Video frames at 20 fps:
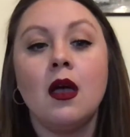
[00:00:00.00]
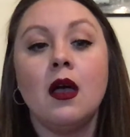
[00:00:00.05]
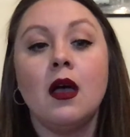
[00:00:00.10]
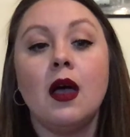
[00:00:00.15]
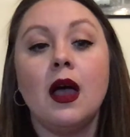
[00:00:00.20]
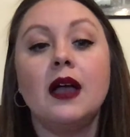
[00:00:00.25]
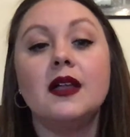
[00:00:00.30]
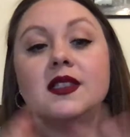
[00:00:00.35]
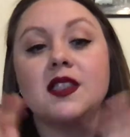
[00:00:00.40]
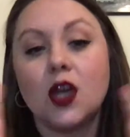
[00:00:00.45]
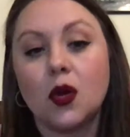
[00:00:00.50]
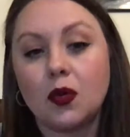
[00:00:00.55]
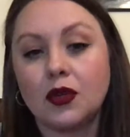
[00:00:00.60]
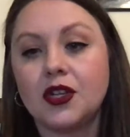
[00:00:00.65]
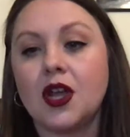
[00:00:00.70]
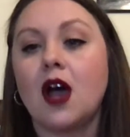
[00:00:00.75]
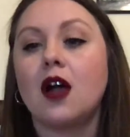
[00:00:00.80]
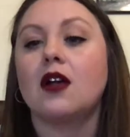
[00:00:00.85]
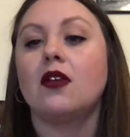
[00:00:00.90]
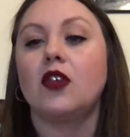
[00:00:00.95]
And so we'll
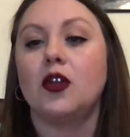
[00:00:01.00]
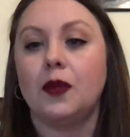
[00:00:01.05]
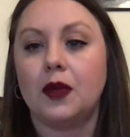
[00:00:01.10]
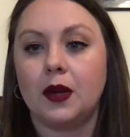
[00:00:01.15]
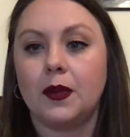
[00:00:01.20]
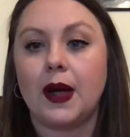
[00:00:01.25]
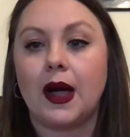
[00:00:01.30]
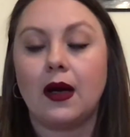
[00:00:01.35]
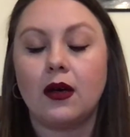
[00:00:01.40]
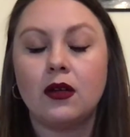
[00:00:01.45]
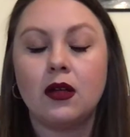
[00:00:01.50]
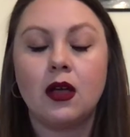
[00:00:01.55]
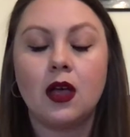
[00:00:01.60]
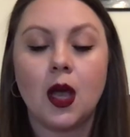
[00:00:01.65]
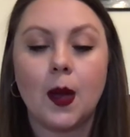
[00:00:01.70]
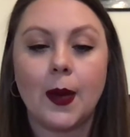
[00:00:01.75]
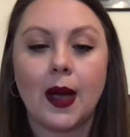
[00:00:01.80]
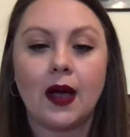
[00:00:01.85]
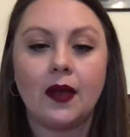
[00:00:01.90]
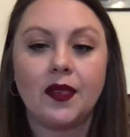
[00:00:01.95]
talk a little bit
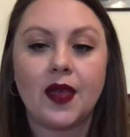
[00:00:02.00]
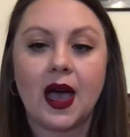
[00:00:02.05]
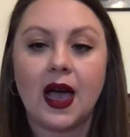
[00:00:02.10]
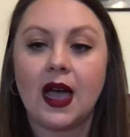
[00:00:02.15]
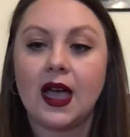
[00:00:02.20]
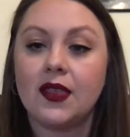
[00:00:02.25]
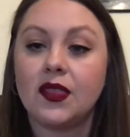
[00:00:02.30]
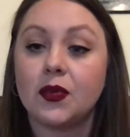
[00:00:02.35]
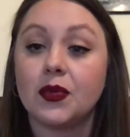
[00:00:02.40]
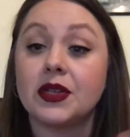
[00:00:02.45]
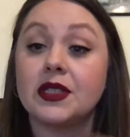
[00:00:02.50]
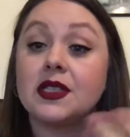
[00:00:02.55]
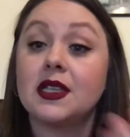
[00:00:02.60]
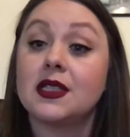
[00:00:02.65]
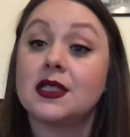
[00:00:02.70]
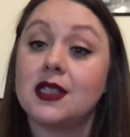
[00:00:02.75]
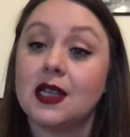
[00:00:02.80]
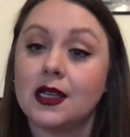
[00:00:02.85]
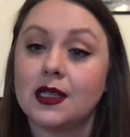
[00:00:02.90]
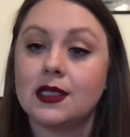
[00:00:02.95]
about that and the
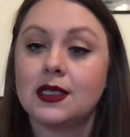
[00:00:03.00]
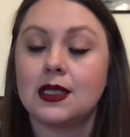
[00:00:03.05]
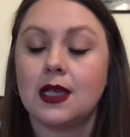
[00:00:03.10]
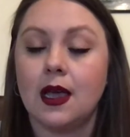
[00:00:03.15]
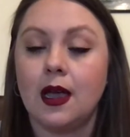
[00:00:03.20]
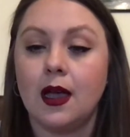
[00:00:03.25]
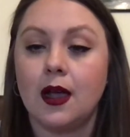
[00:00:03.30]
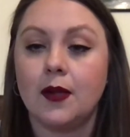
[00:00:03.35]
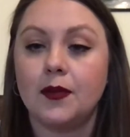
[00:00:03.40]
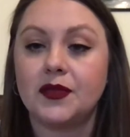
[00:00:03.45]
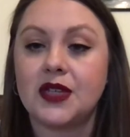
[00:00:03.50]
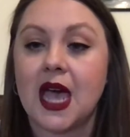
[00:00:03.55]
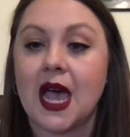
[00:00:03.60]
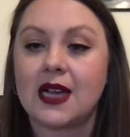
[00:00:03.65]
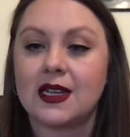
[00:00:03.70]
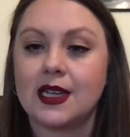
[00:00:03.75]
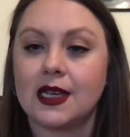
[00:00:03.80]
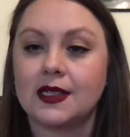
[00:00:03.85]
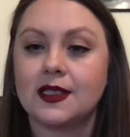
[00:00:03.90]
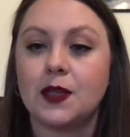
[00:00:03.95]
resistance
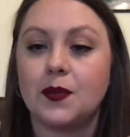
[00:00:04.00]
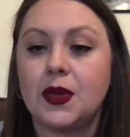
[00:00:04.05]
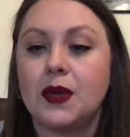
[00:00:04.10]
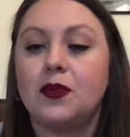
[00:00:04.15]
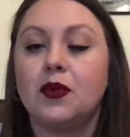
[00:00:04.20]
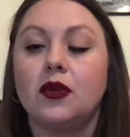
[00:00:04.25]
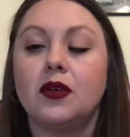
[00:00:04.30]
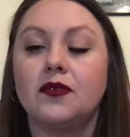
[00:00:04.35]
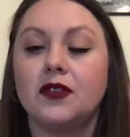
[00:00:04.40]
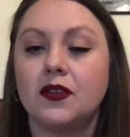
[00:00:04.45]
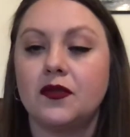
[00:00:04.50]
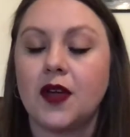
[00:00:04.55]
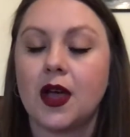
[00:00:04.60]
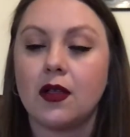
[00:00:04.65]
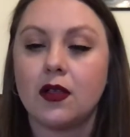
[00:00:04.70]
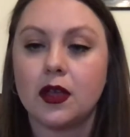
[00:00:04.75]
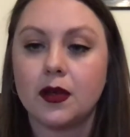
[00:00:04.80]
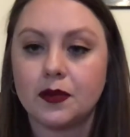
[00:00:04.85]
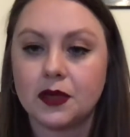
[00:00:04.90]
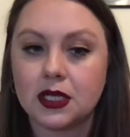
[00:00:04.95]
tactics that people have
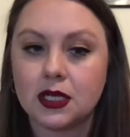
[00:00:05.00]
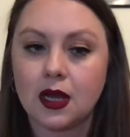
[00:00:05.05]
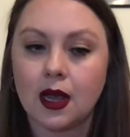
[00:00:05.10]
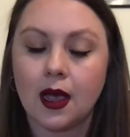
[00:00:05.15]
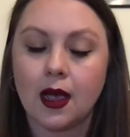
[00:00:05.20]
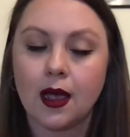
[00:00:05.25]
developed